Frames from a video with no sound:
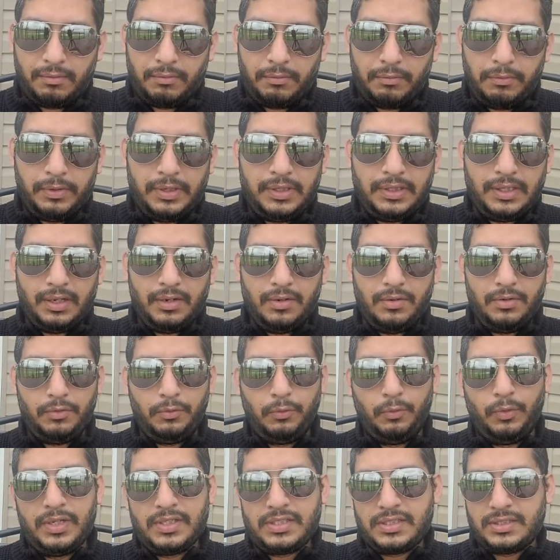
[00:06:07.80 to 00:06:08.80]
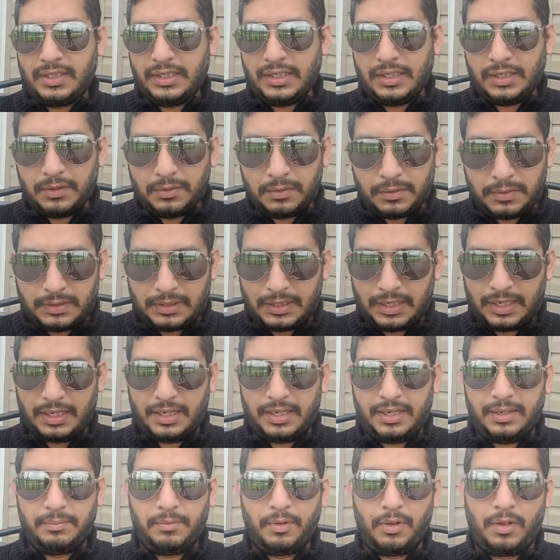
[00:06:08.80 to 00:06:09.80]
Without wasting your
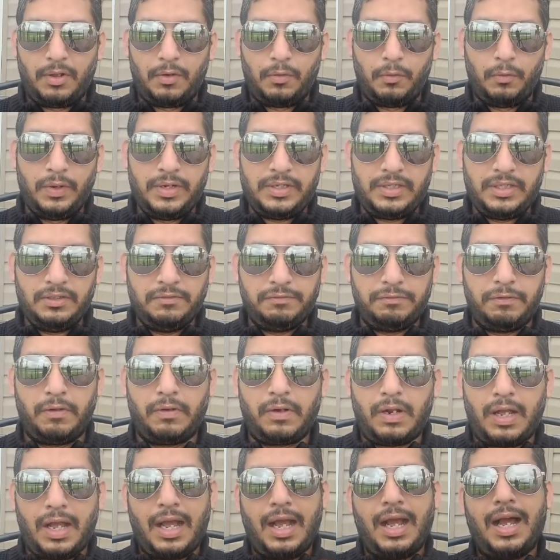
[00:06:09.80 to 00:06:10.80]
time or waiting for